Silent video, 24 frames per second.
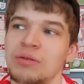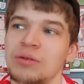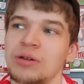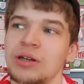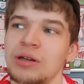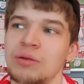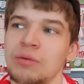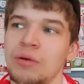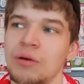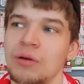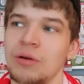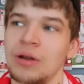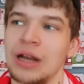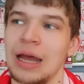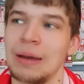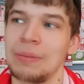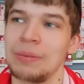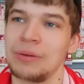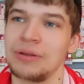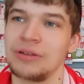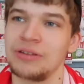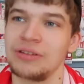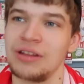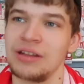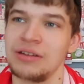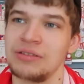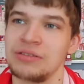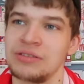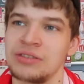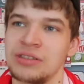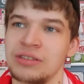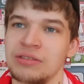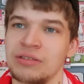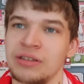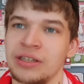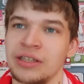Wonder what would happen to
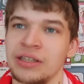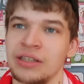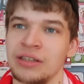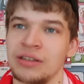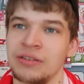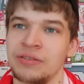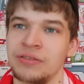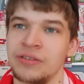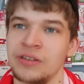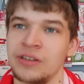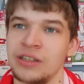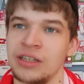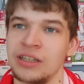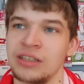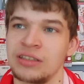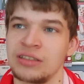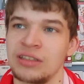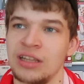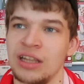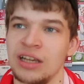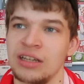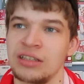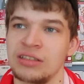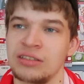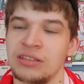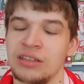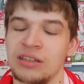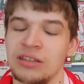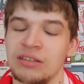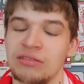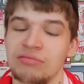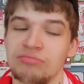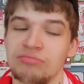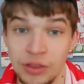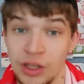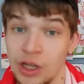those three a few years later.
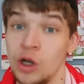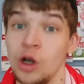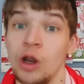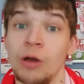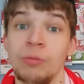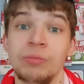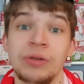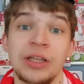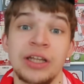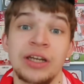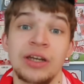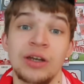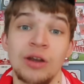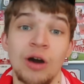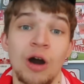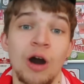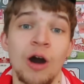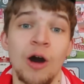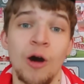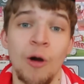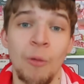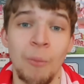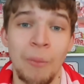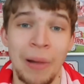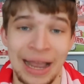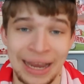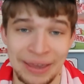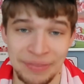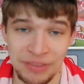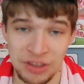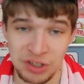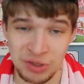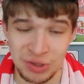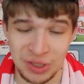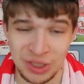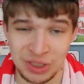The club did not hold back
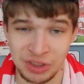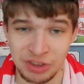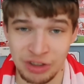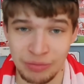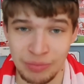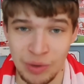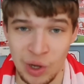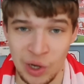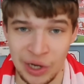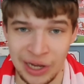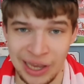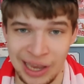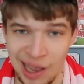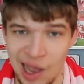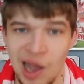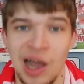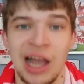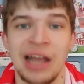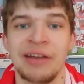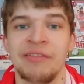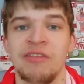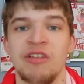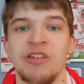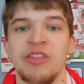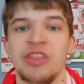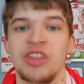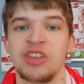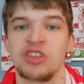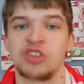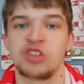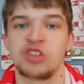in the transfer market either in the